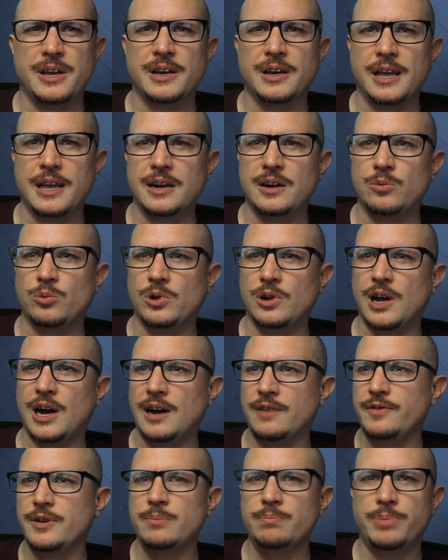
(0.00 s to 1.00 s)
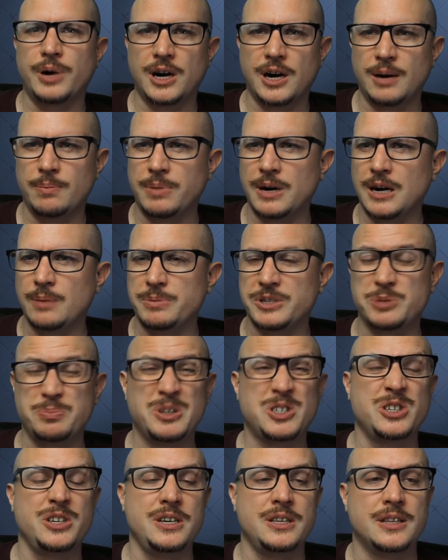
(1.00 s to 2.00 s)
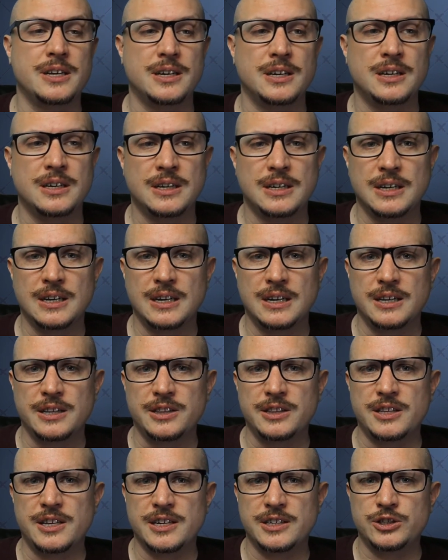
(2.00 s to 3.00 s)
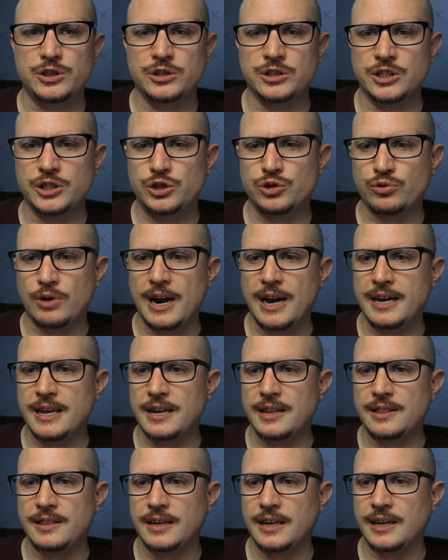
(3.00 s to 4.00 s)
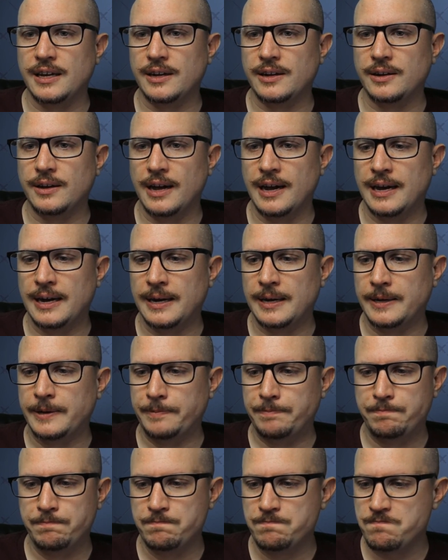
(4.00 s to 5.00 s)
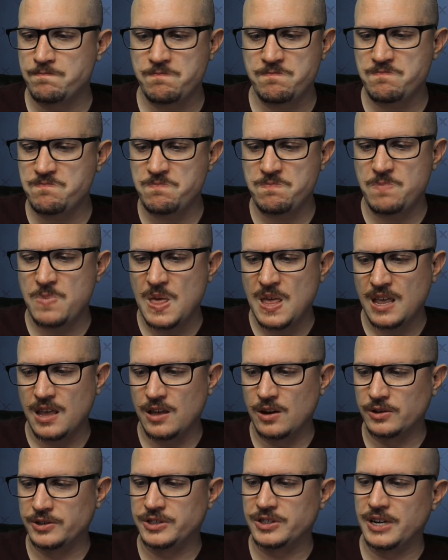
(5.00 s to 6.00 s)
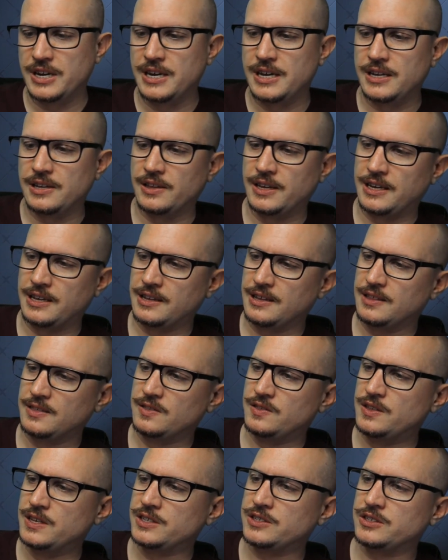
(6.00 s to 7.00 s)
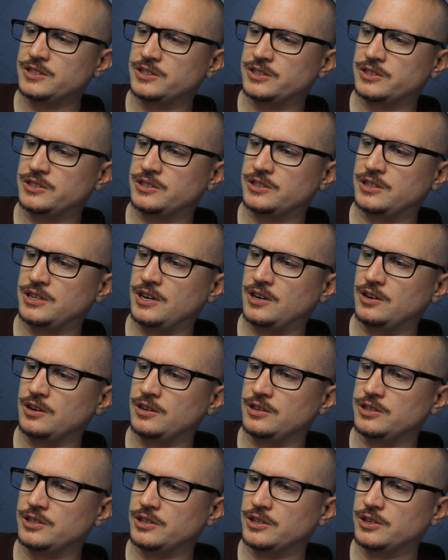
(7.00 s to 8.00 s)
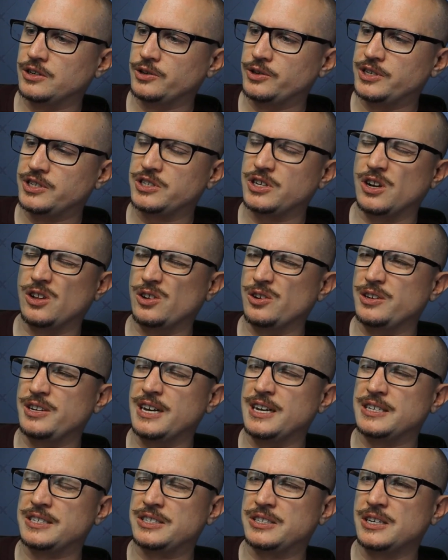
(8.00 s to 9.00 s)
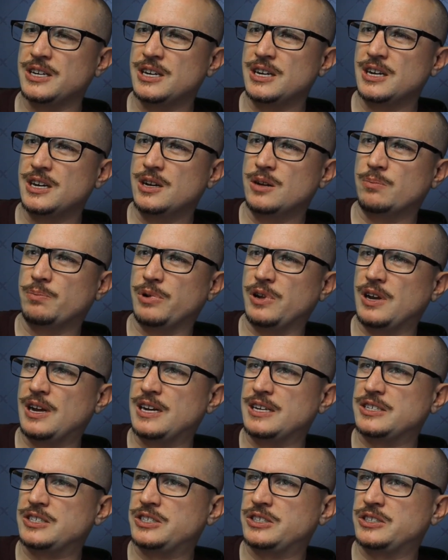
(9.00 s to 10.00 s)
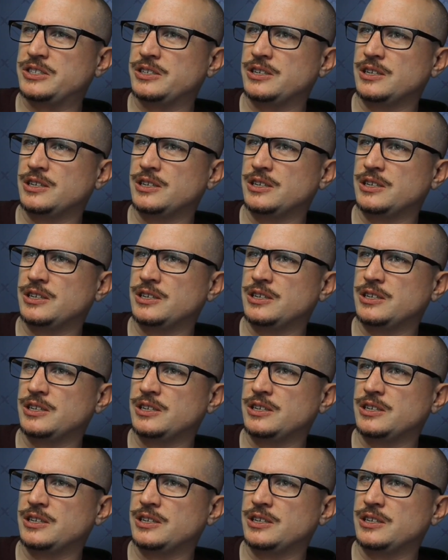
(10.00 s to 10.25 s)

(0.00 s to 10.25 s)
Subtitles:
and it will often pop up, especially in the dragon thing. It'll say, like, this character or this color gets plus